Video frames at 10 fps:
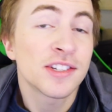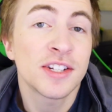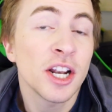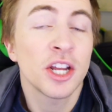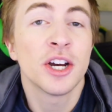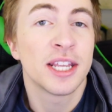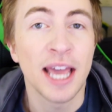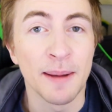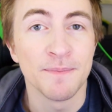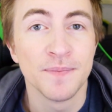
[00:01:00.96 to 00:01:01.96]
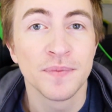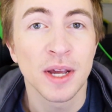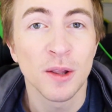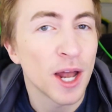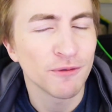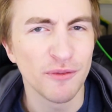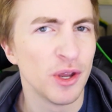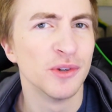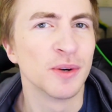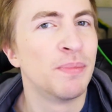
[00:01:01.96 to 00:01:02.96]
still a good game. A lot of
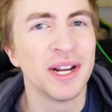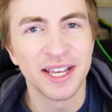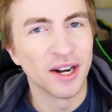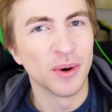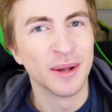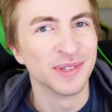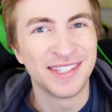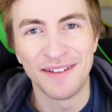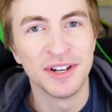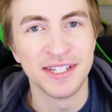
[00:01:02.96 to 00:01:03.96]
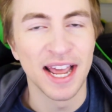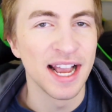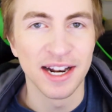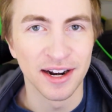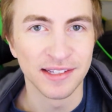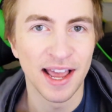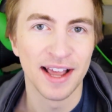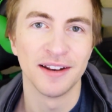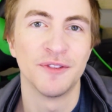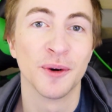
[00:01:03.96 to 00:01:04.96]
reviews are putting it at around 7 to 8 out of
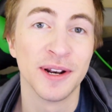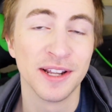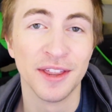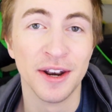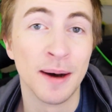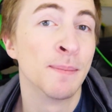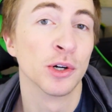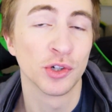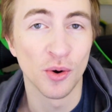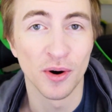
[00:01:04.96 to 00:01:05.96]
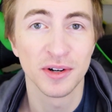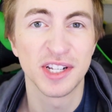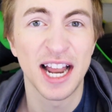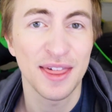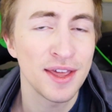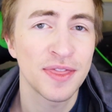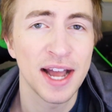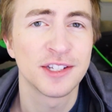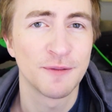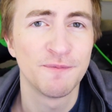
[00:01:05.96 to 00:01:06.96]
10 if you're into the number scores, and I think
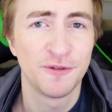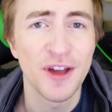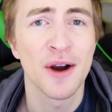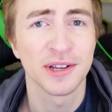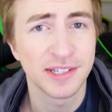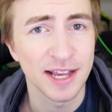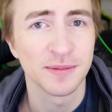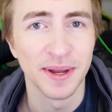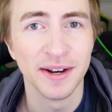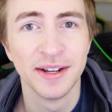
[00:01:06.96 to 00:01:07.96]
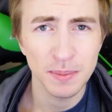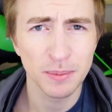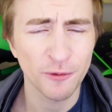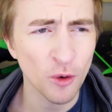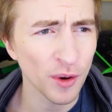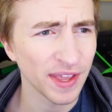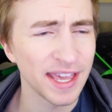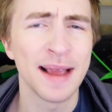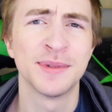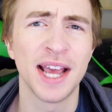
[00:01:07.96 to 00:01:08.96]
that's a fair assessment. But before the
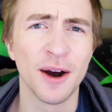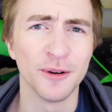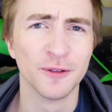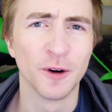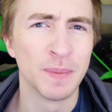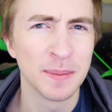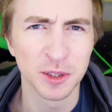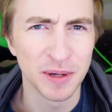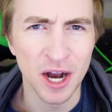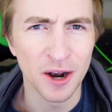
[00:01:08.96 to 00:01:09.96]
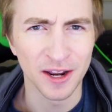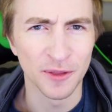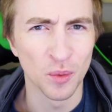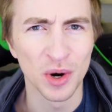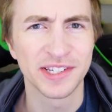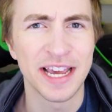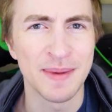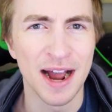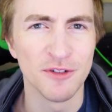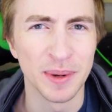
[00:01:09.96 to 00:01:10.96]
game's out, for people to be calling it the worst
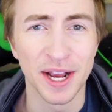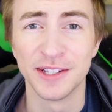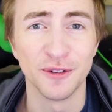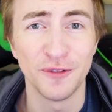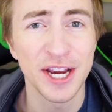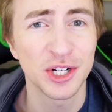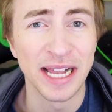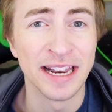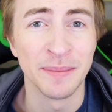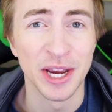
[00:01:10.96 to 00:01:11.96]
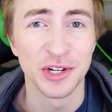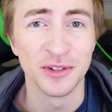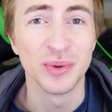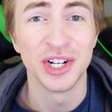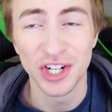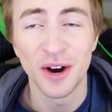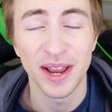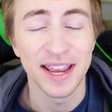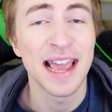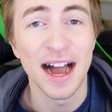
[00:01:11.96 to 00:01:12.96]
game ever because the facial animations, which,
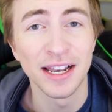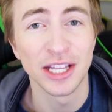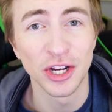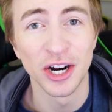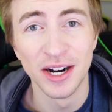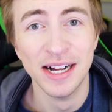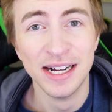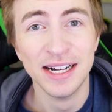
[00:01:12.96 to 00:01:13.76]
okay, yeah, like they're